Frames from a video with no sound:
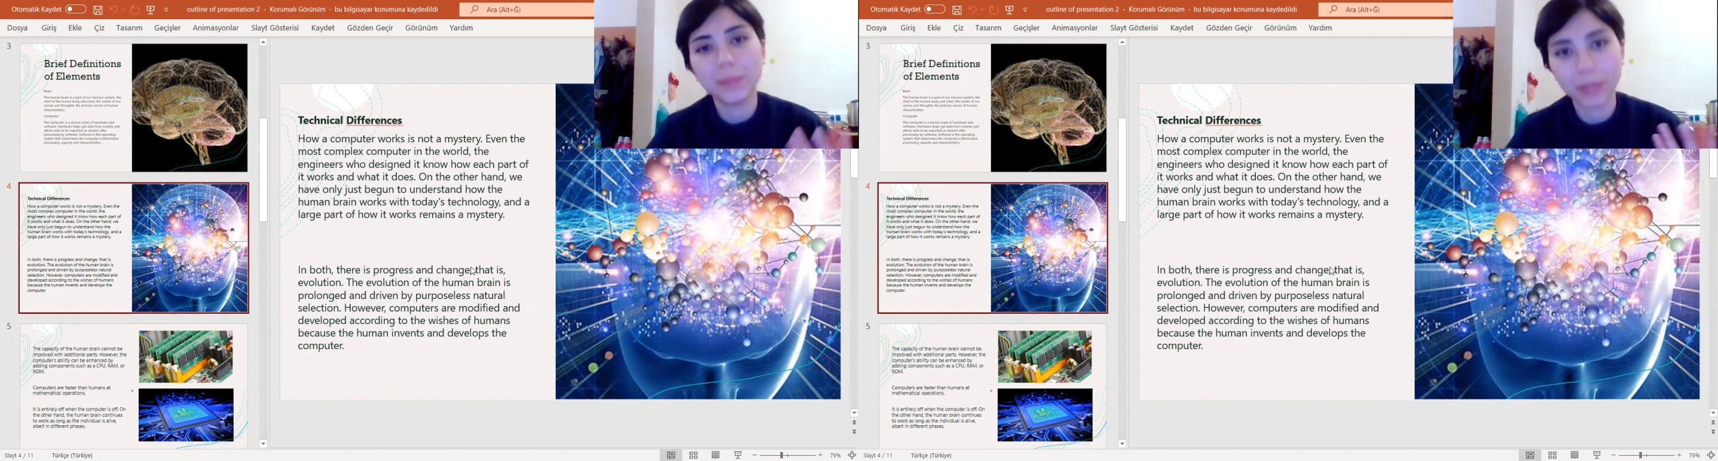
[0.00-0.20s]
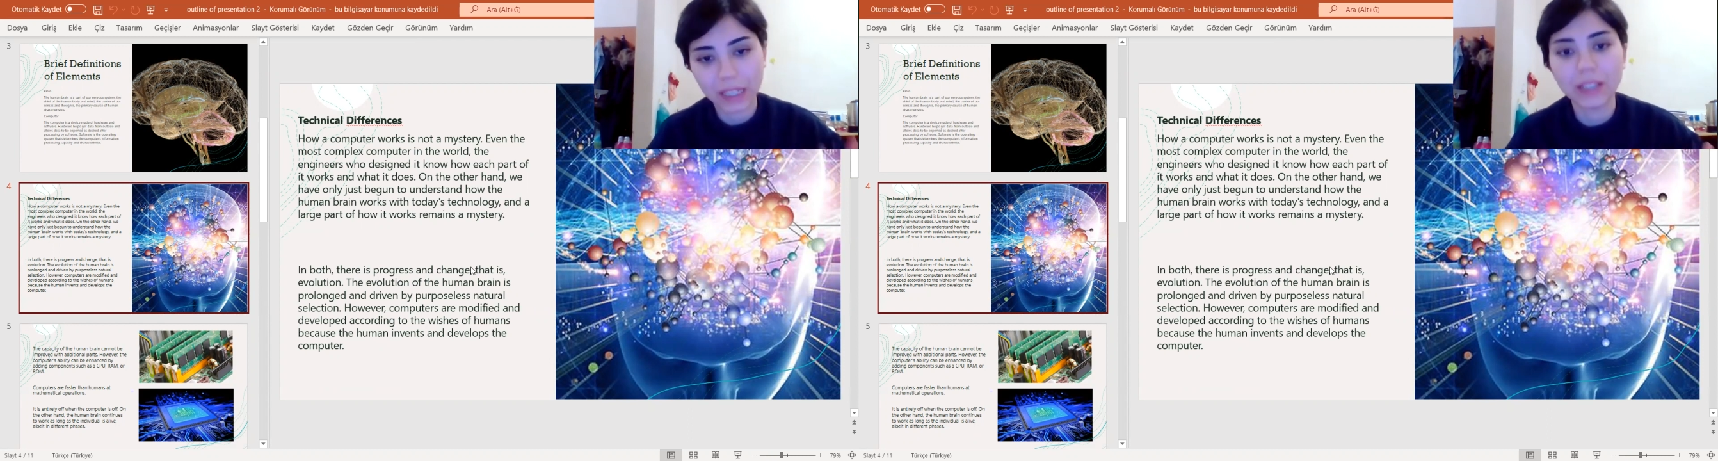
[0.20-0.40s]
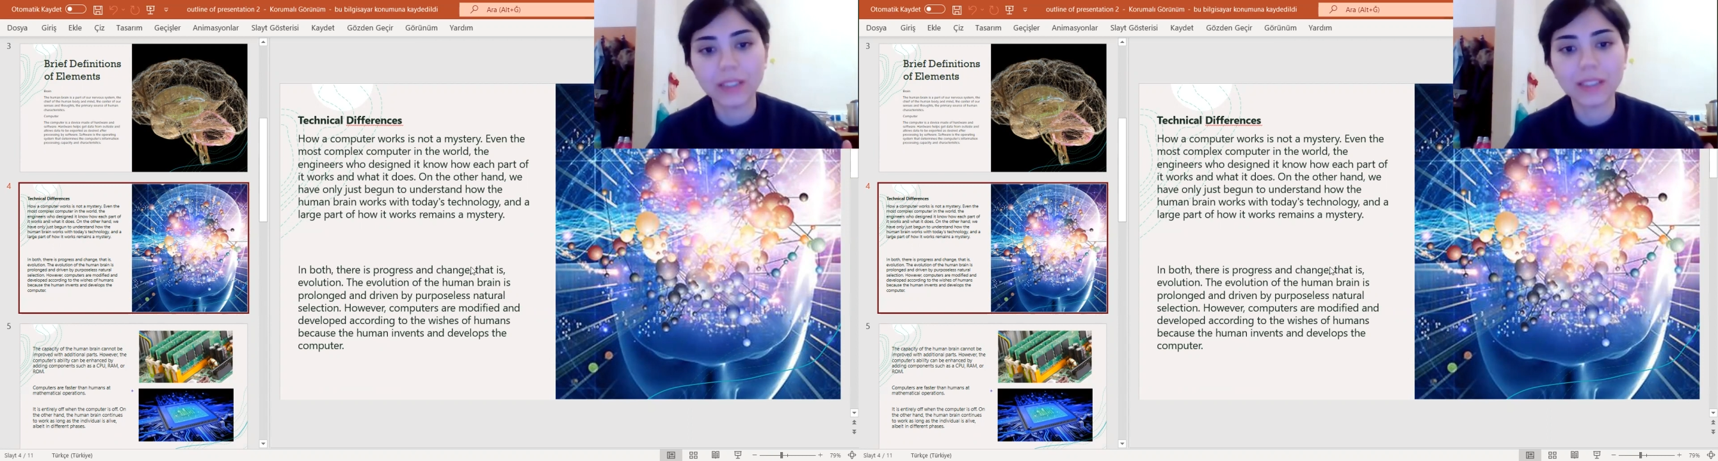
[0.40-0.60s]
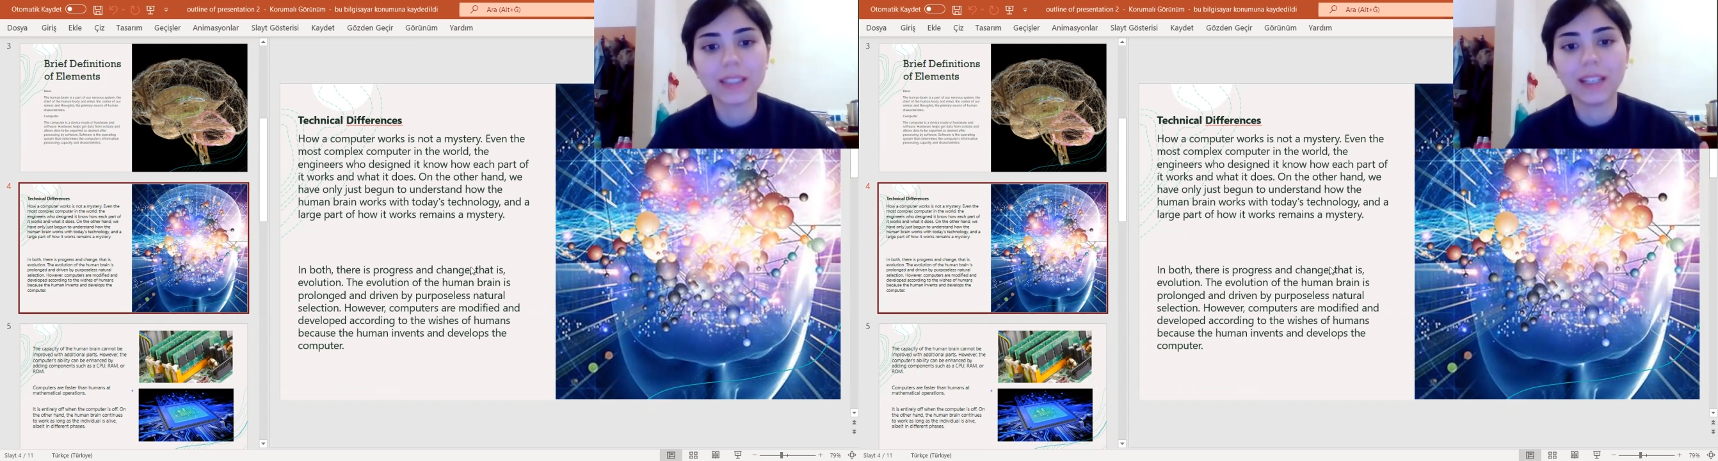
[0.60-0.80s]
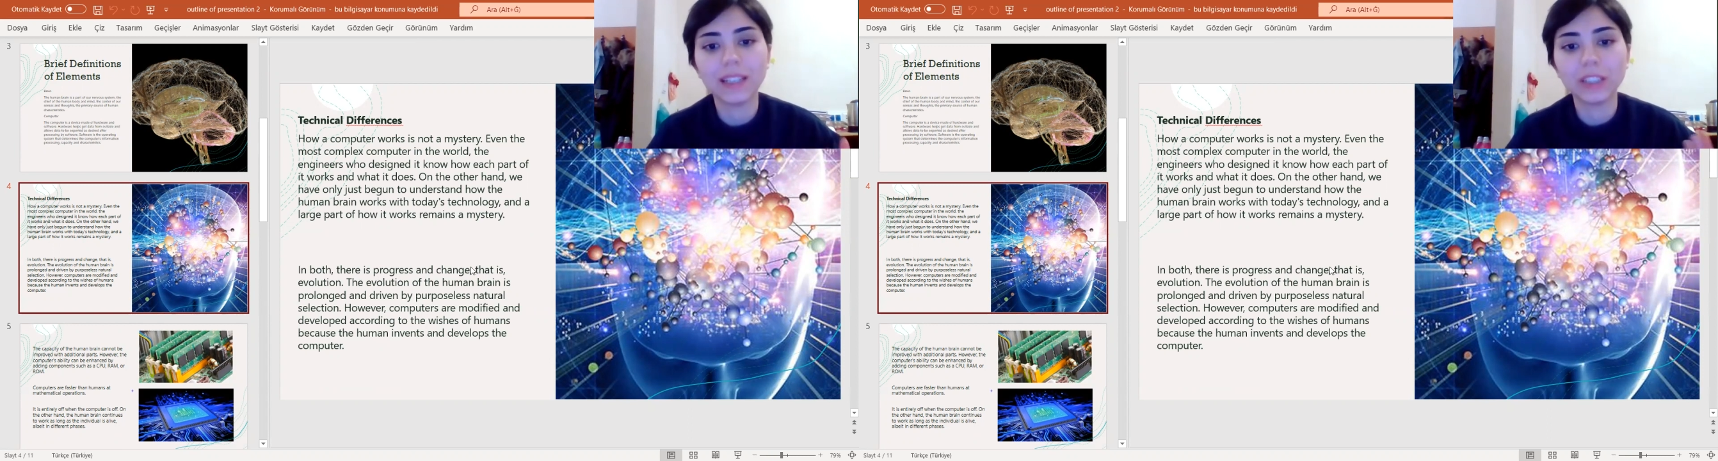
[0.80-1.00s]
because
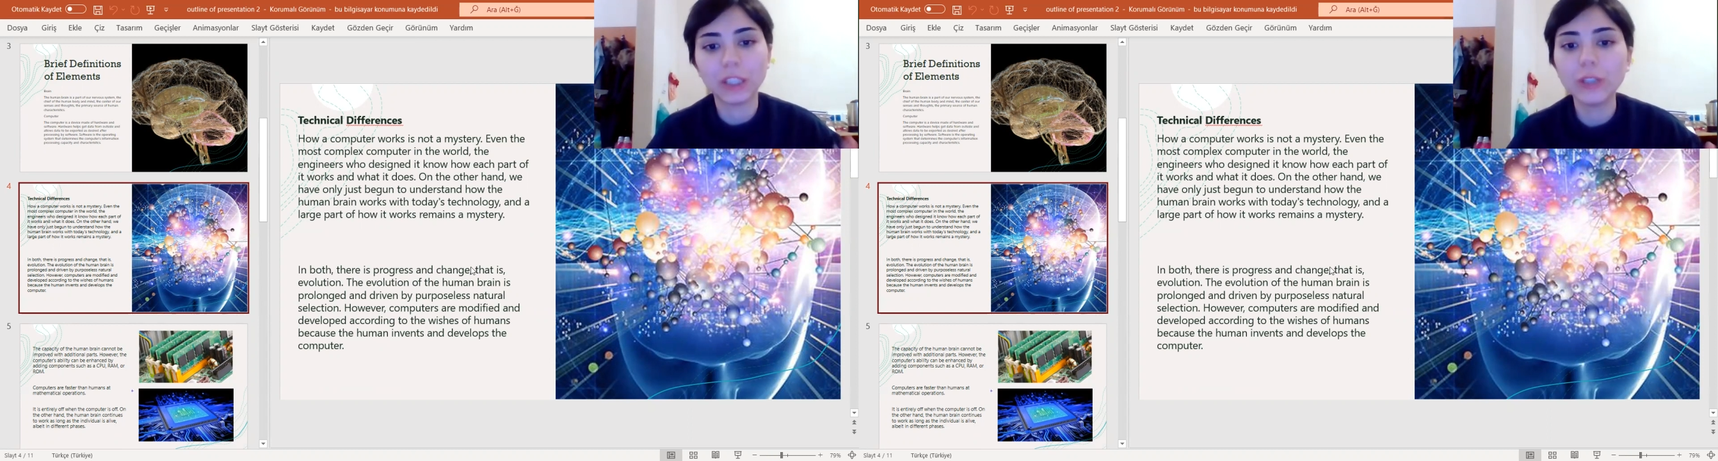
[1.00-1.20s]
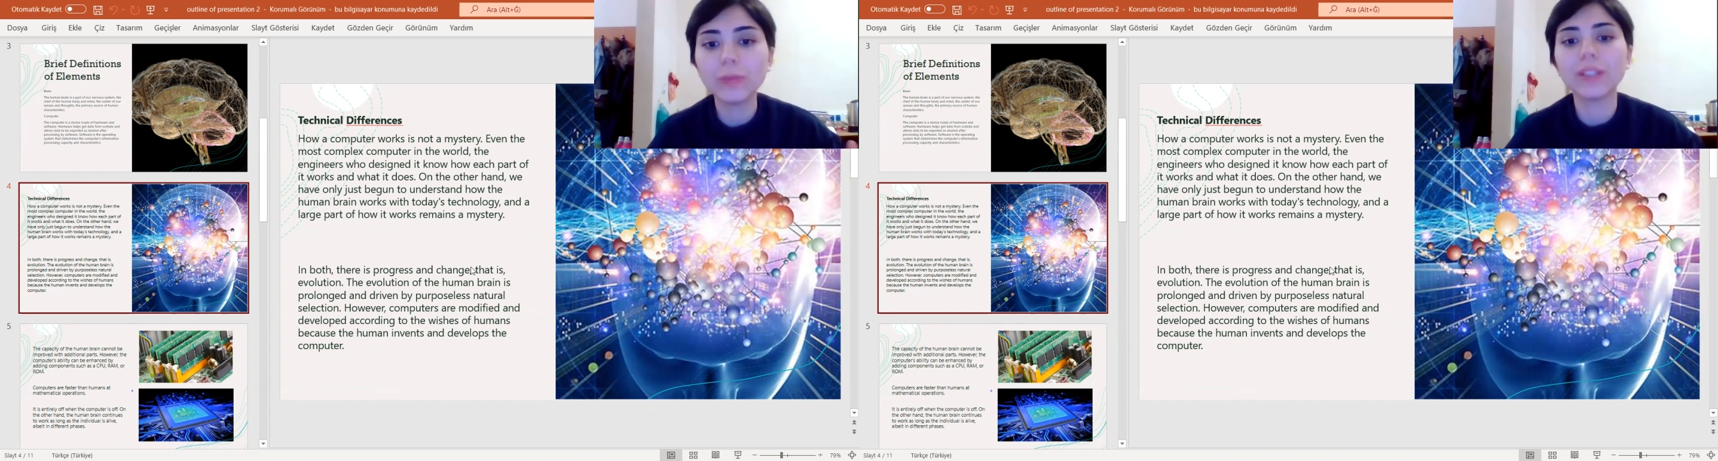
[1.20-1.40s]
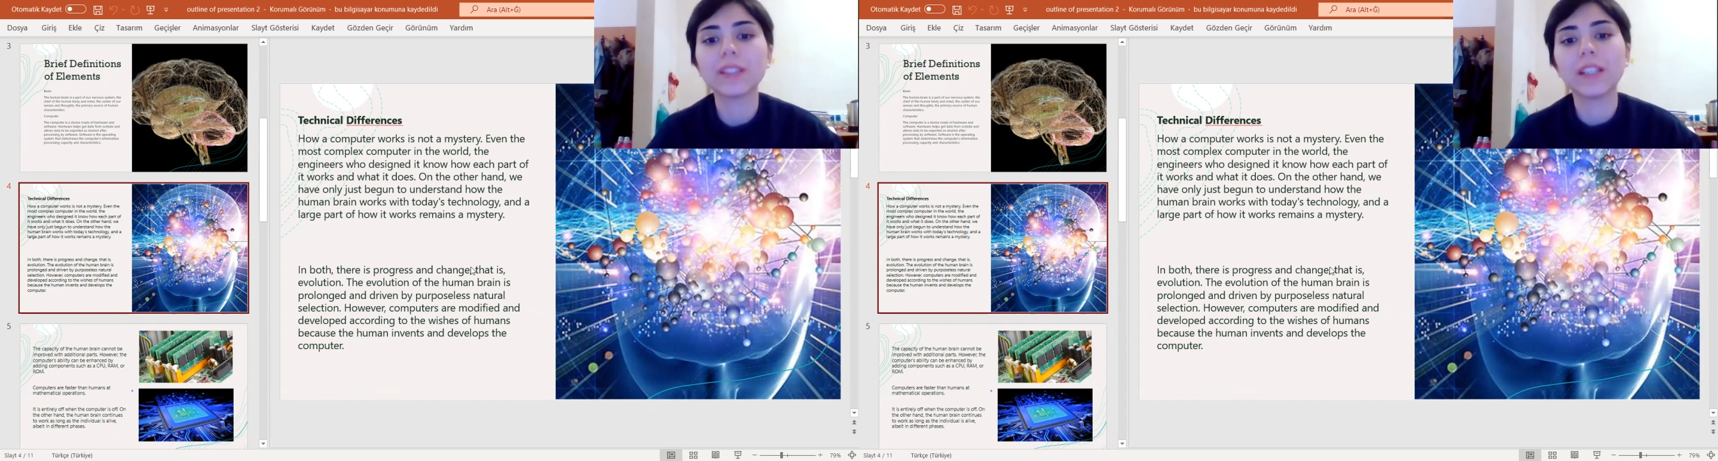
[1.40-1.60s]
the humans